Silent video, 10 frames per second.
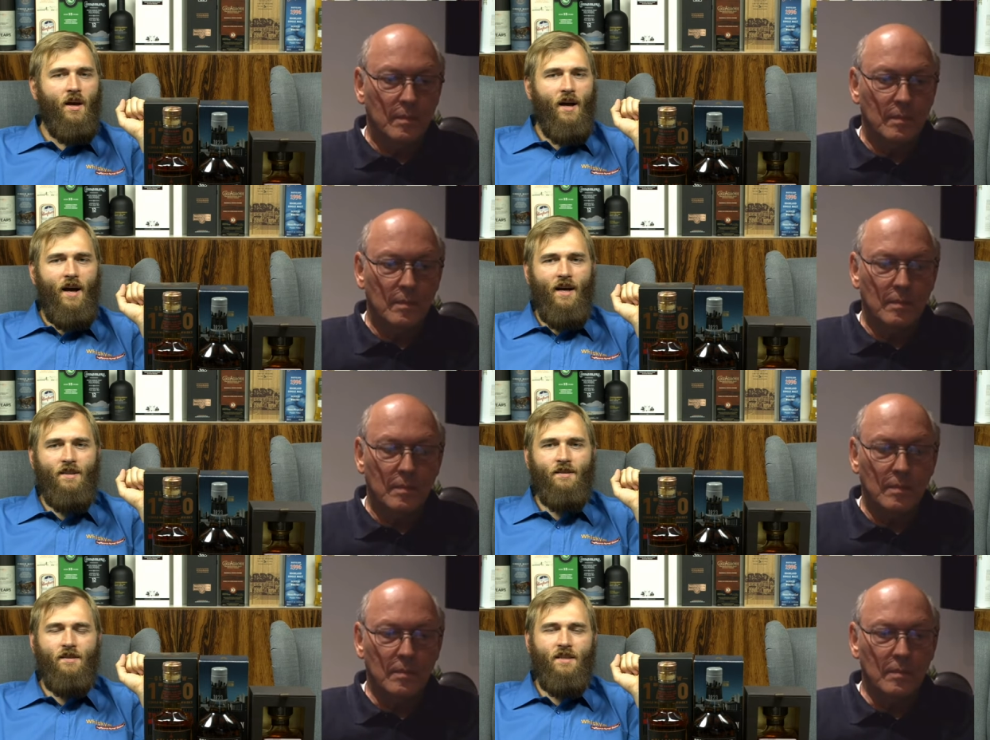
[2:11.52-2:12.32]

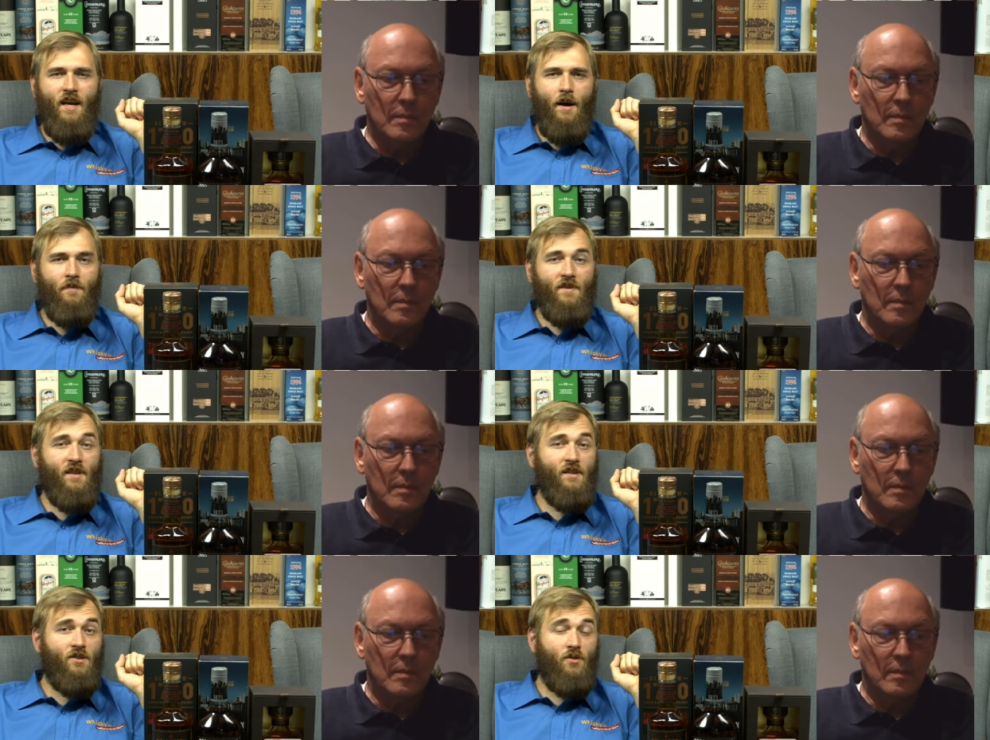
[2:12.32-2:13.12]
Speaker 1: And yeah,
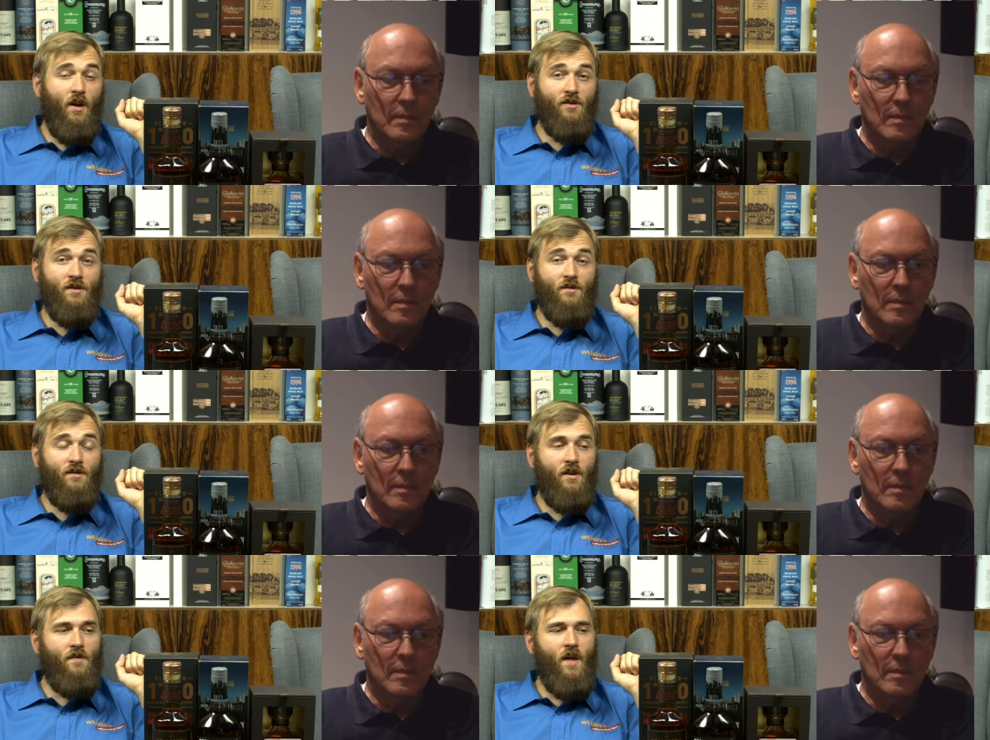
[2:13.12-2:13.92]
since
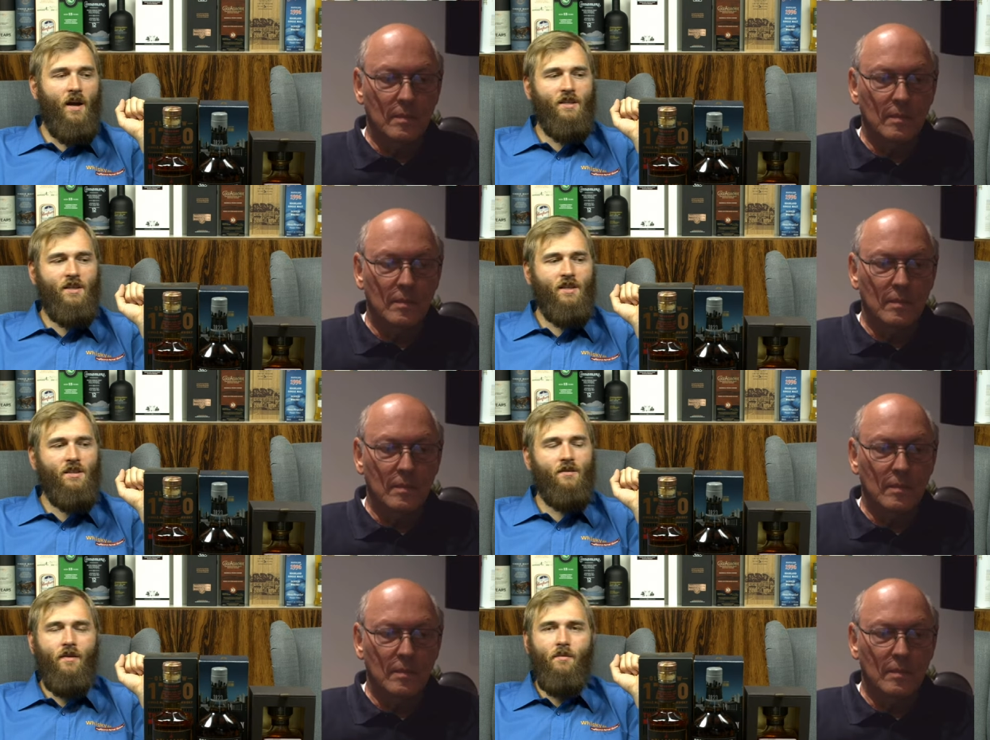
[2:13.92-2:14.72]

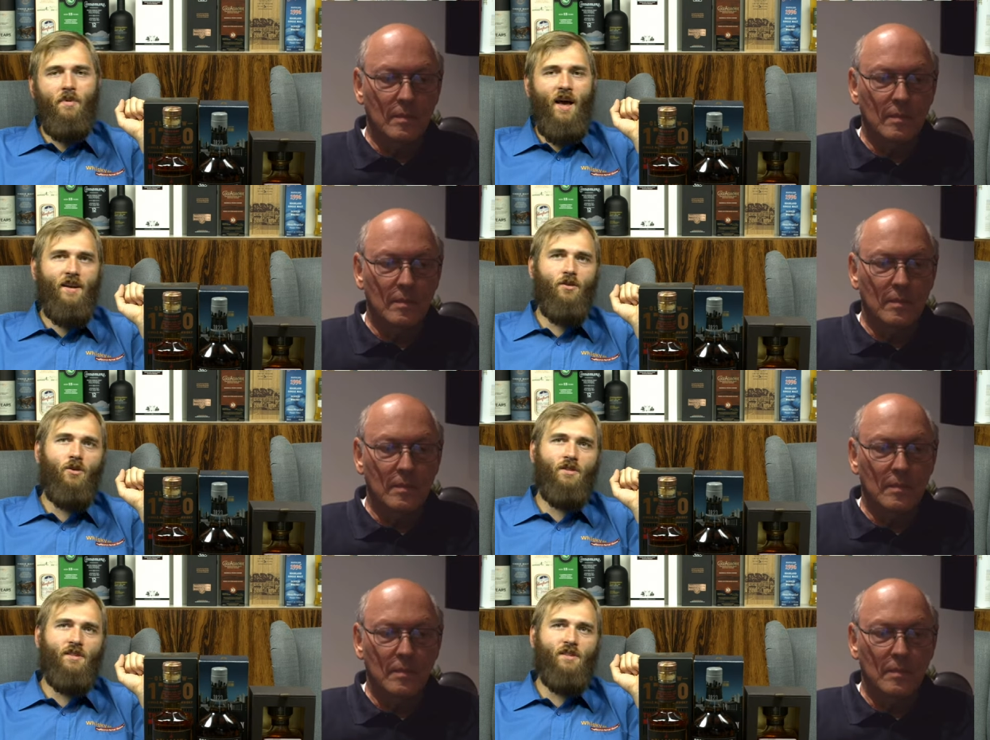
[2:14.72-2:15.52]
2019, the
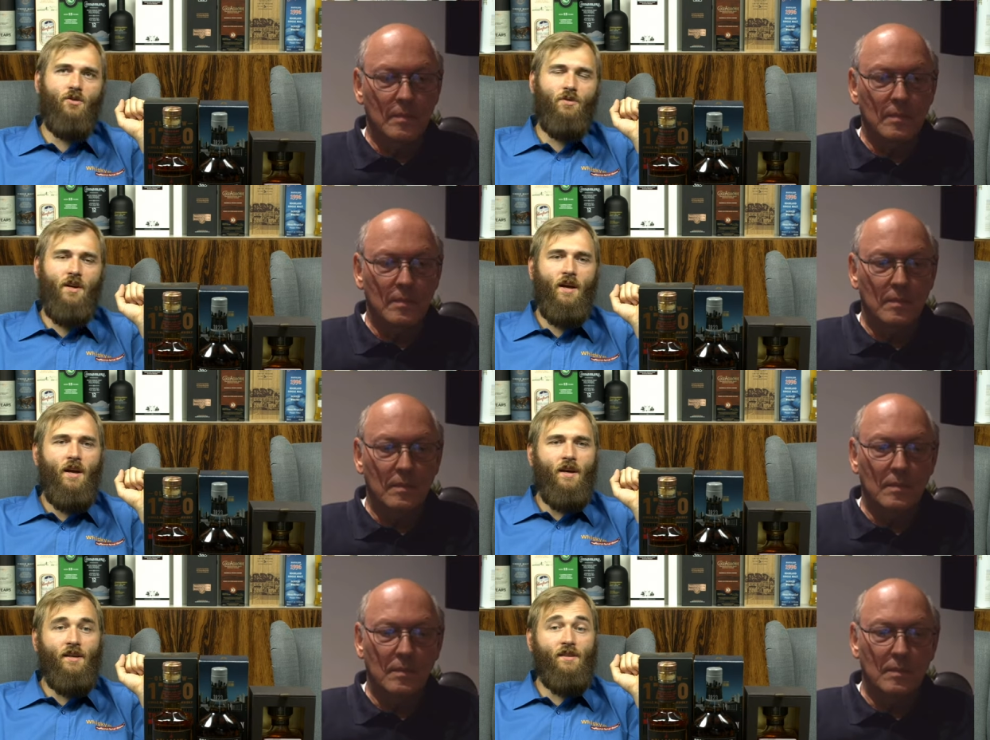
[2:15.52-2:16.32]
Bladnoch Distillery
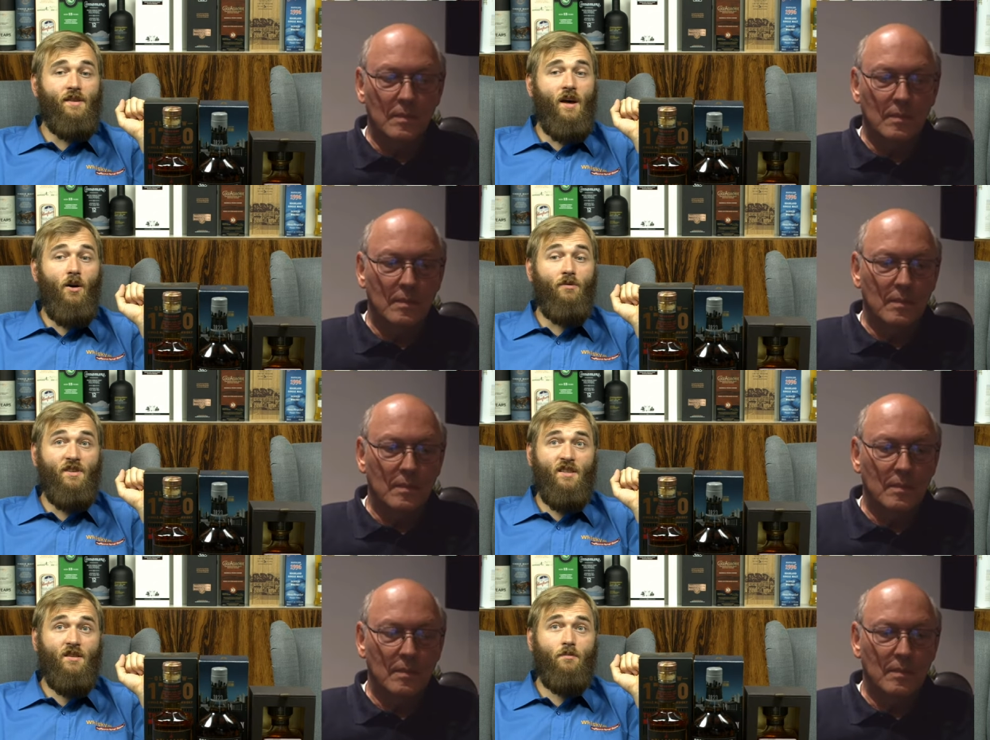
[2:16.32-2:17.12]
is now
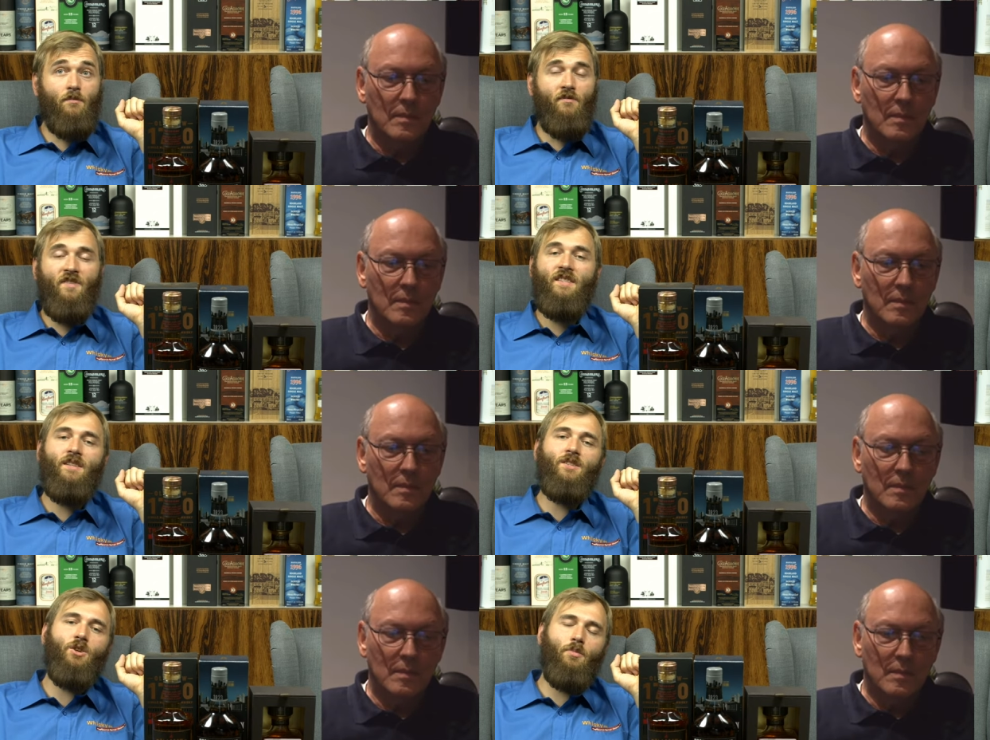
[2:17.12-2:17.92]
visit
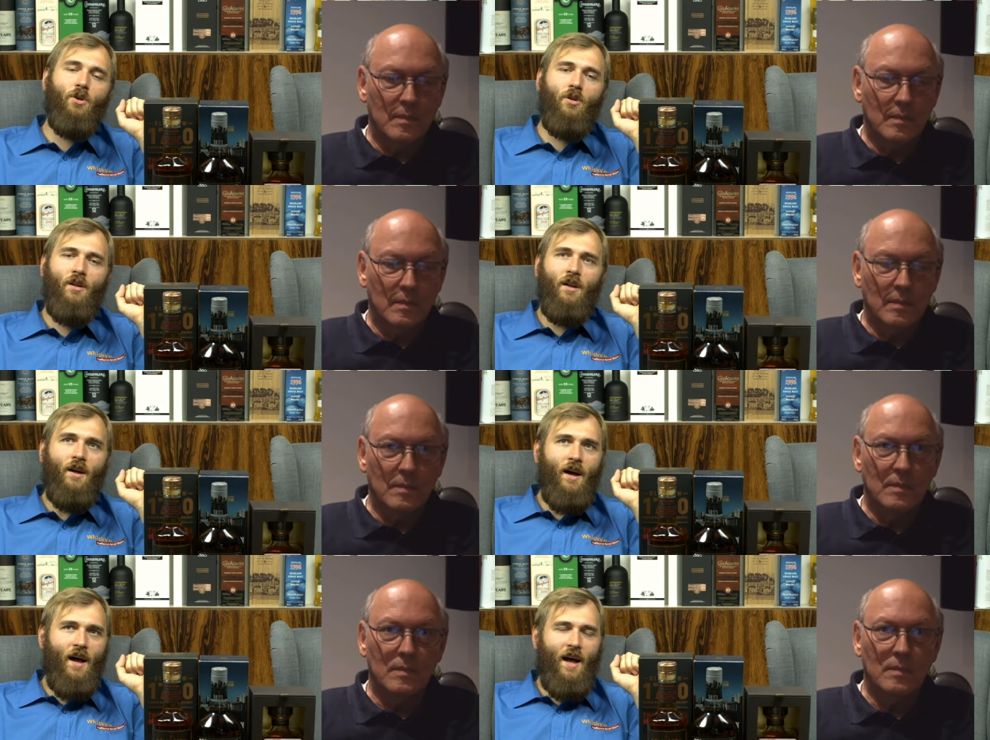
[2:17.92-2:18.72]
visitable
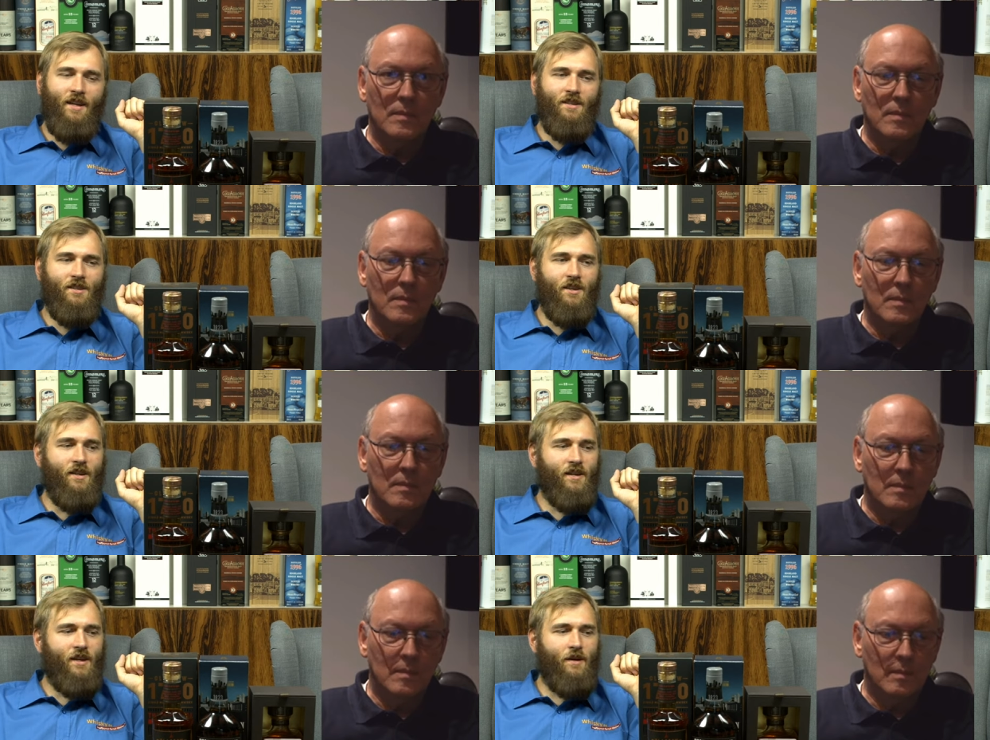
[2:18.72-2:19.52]
and
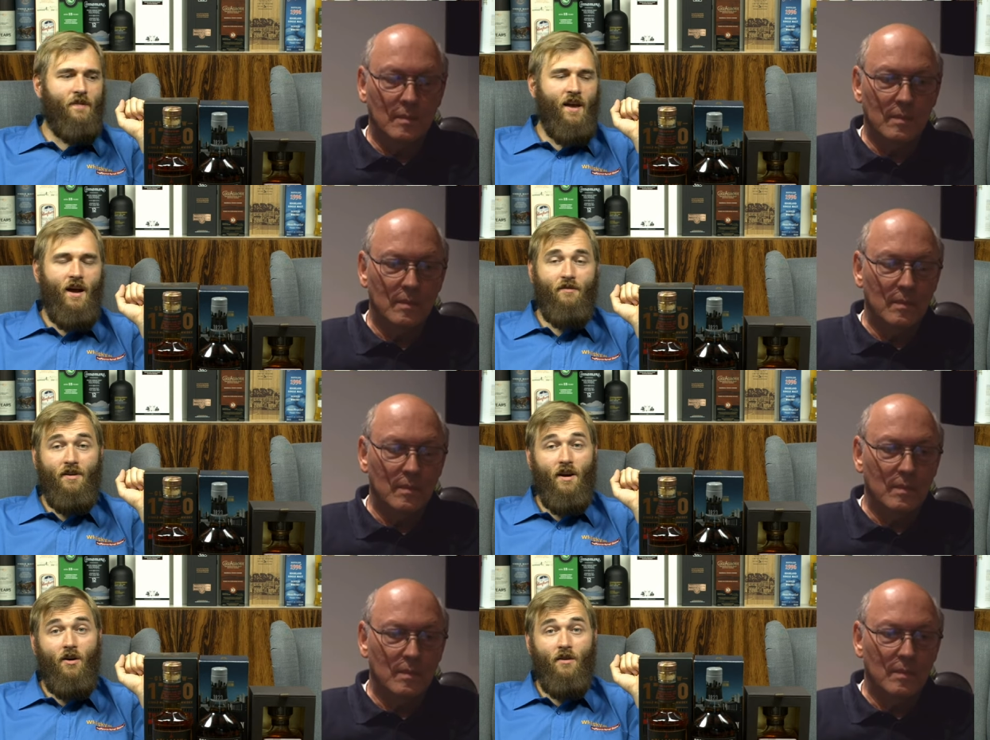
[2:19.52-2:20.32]
uh, they have
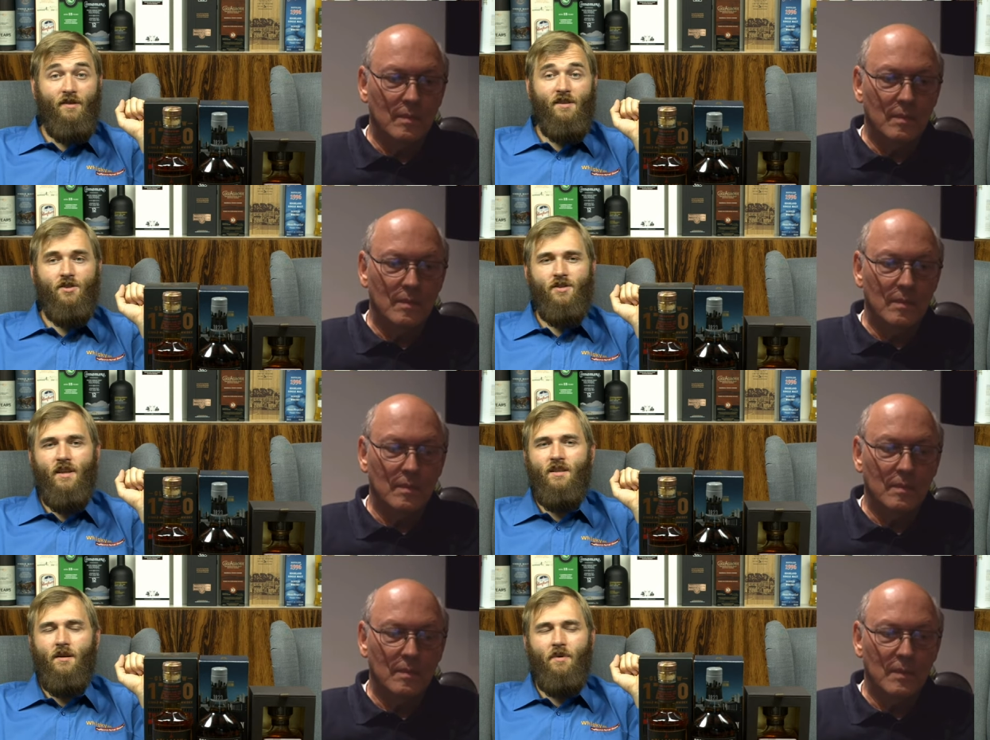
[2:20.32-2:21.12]
now a visitor
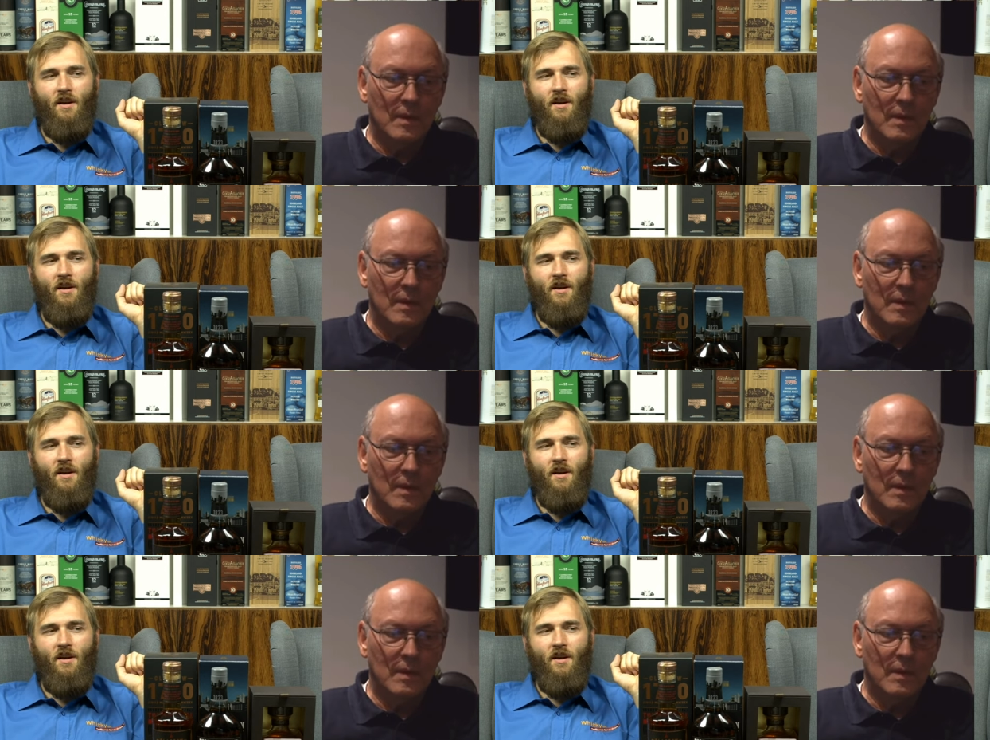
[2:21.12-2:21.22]
center. But